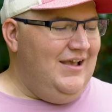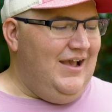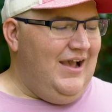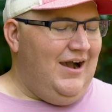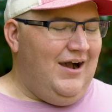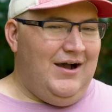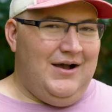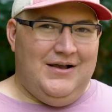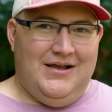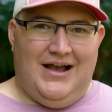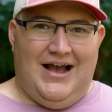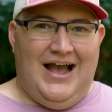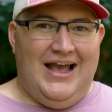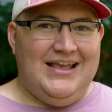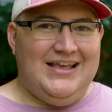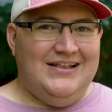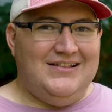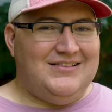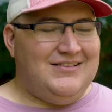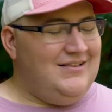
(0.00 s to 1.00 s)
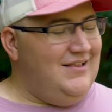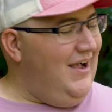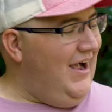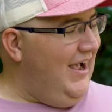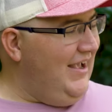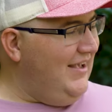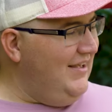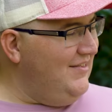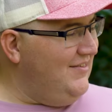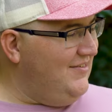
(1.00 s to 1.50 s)
uh, I could
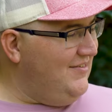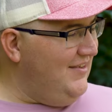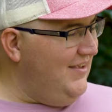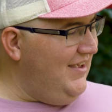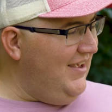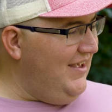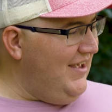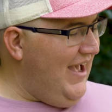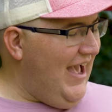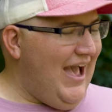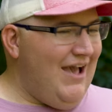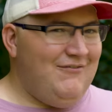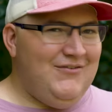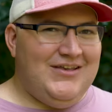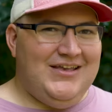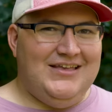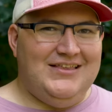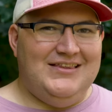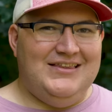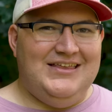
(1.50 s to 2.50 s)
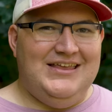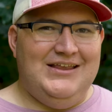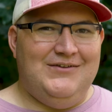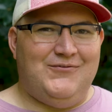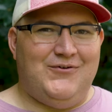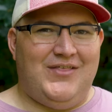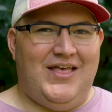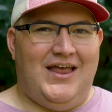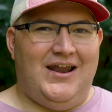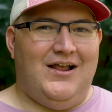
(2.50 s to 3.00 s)
I could see having a need
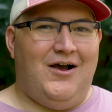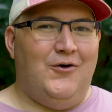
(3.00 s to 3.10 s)
for that.